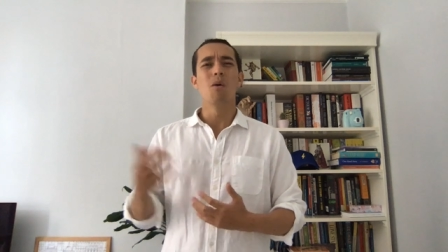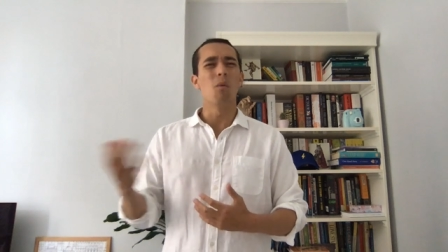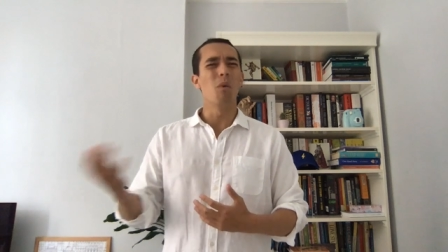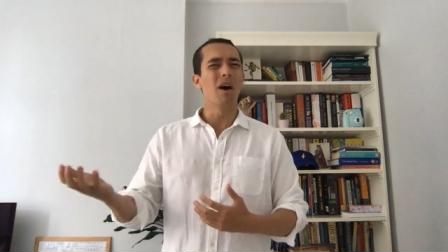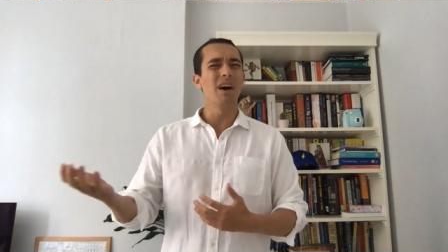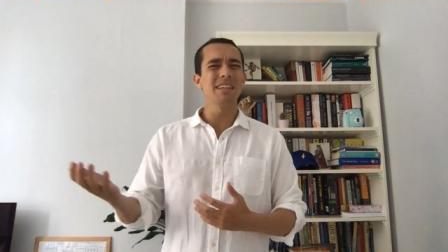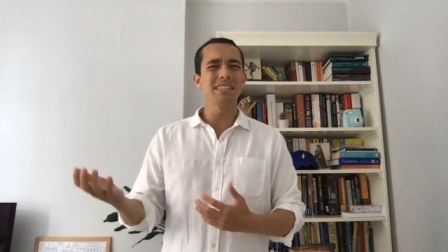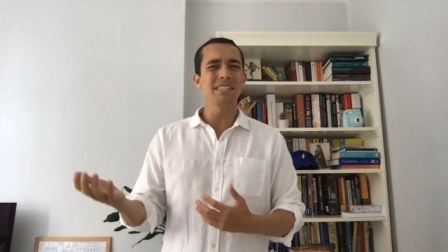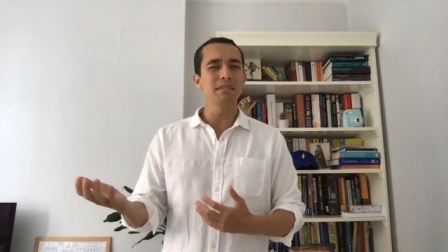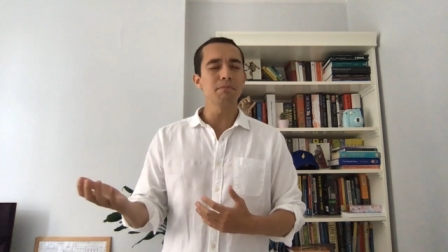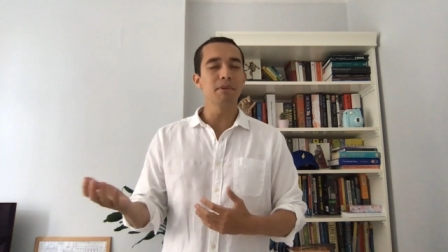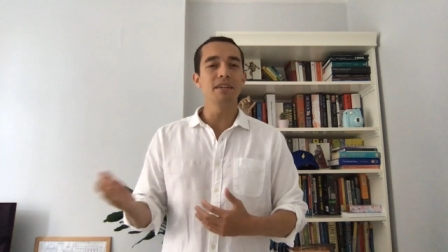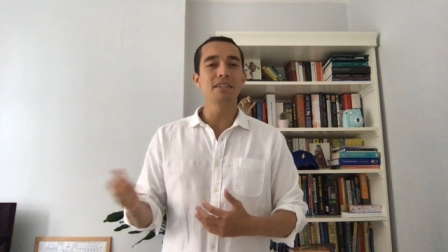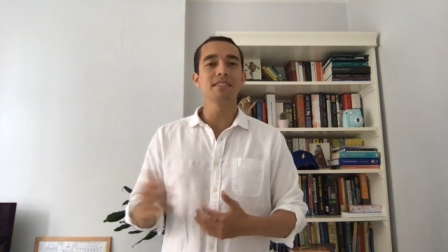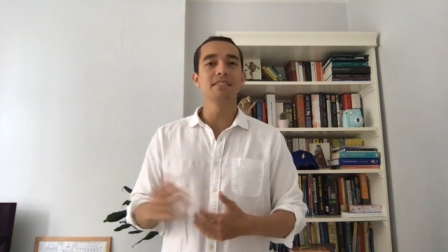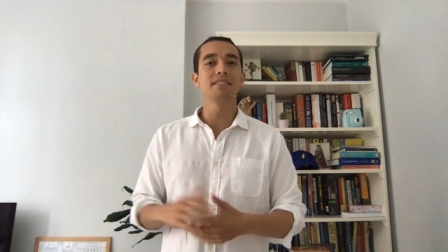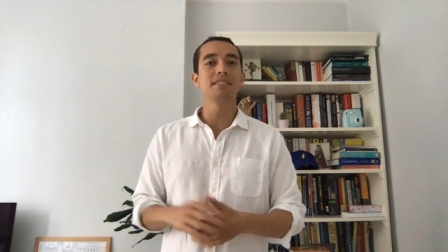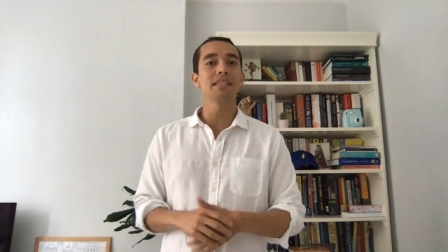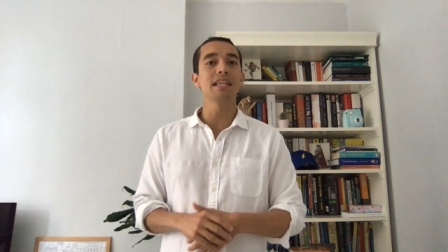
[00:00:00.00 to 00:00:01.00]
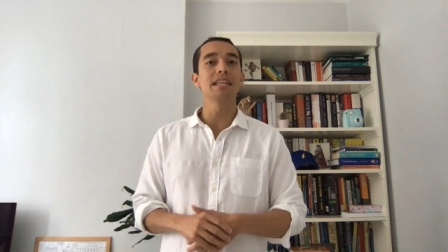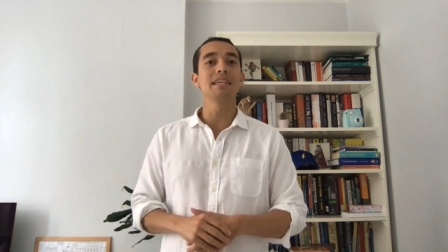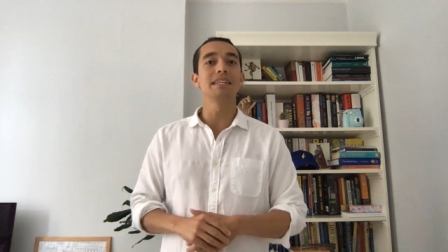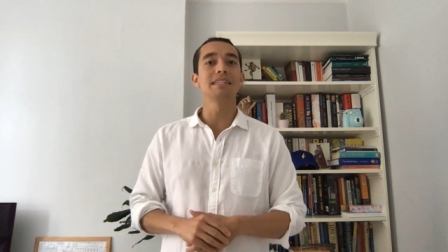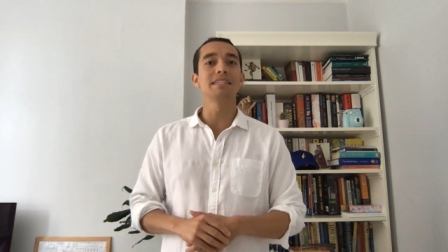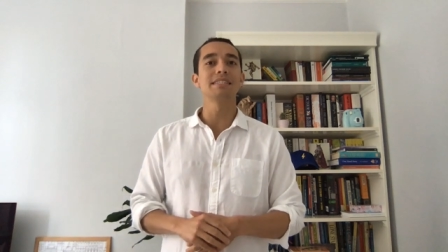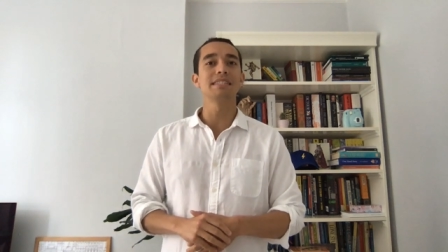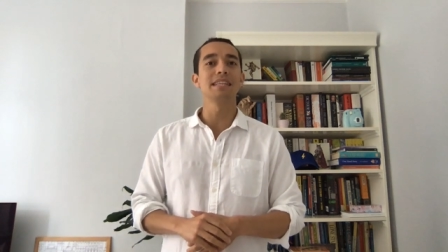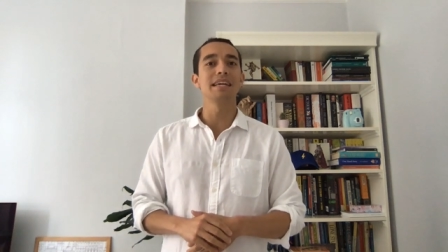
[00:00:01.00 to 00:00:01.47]
why is this person selling
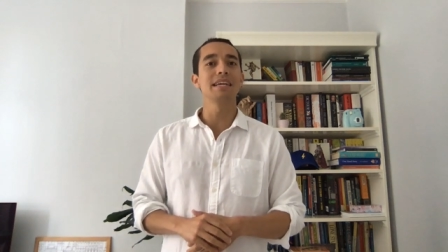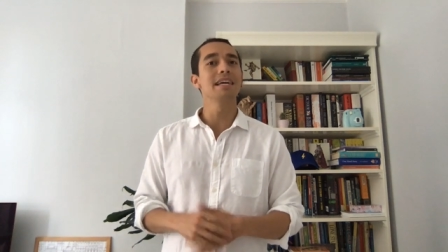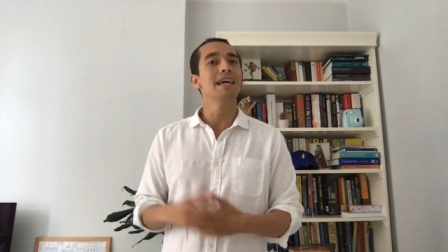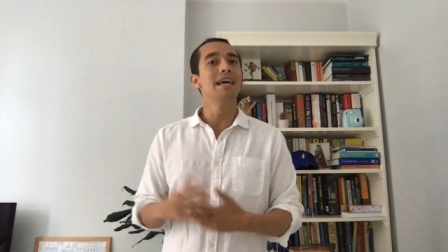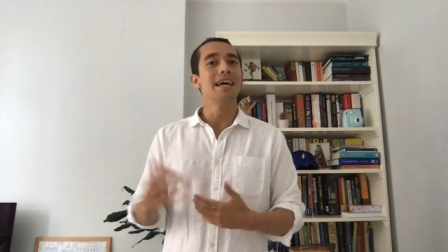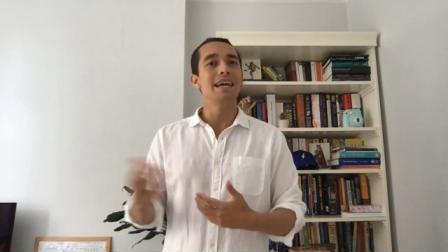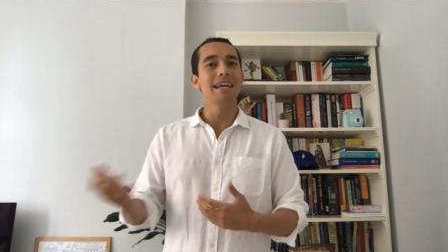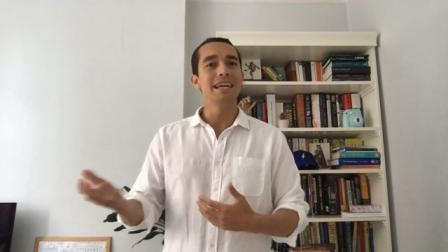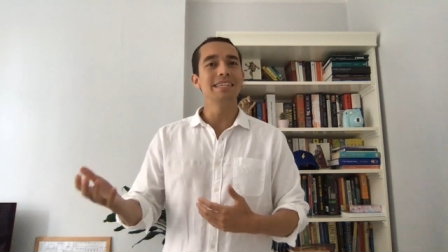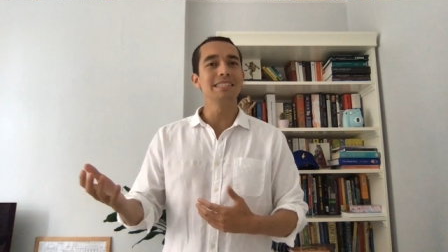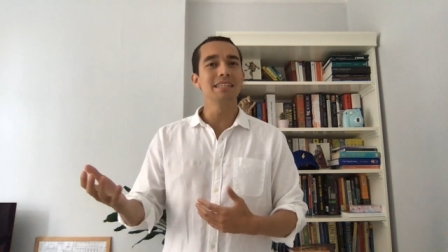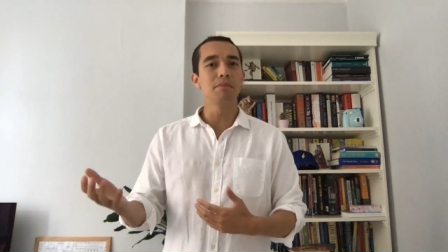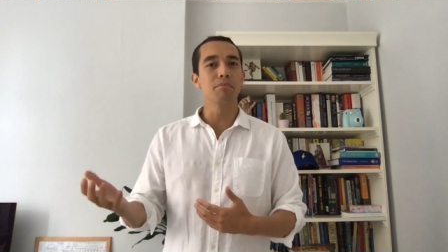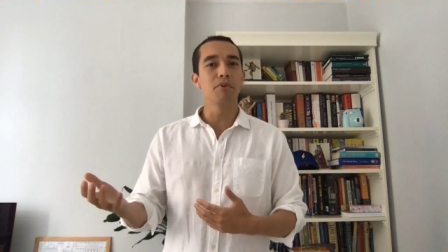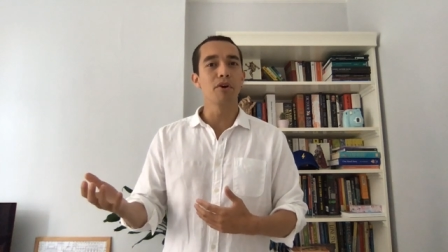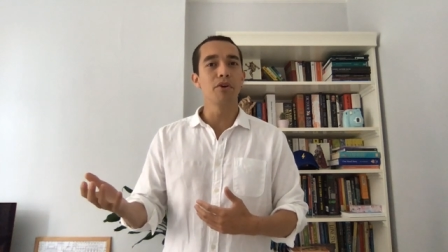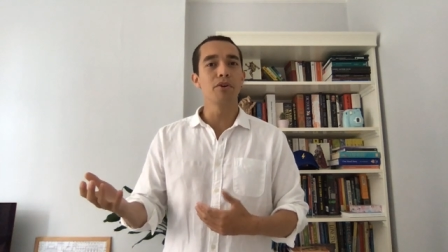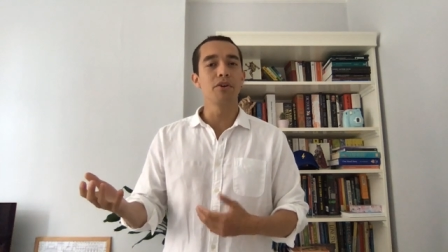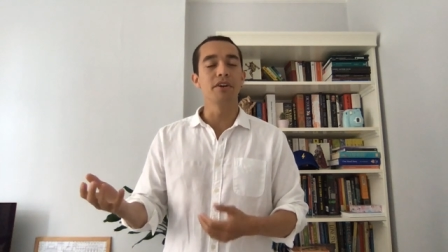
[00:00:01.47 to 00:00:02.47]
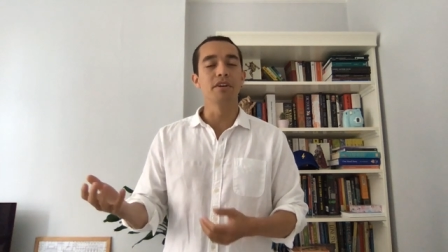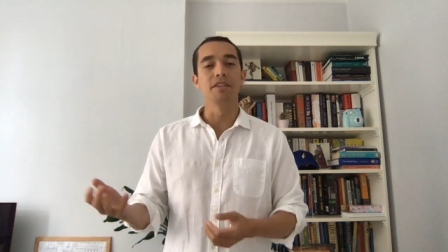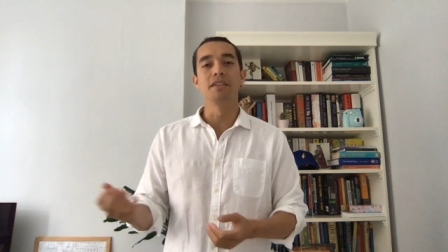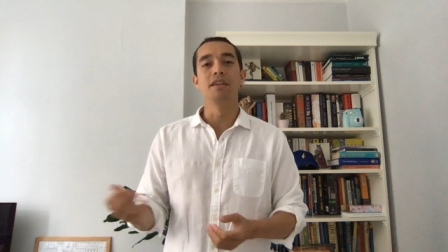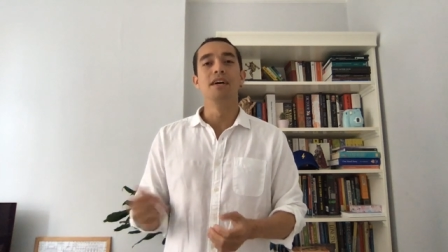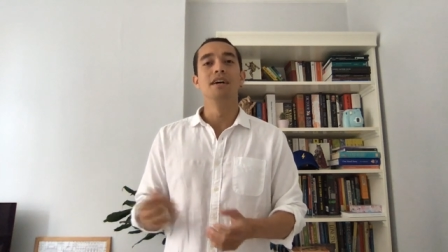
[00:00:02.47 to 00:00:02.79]
this thing? Is it broken?